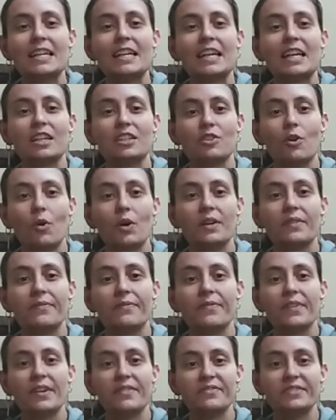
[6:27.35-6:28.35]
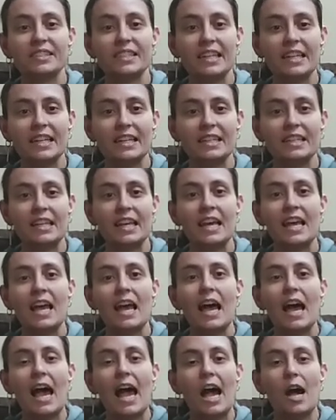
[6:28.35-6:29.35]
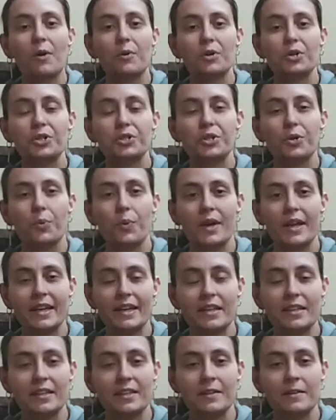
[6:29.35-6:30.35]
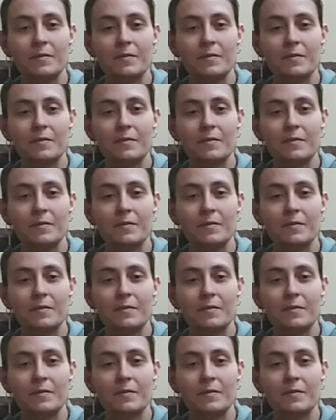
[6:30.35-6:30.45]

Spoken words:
is only 15 hours a week.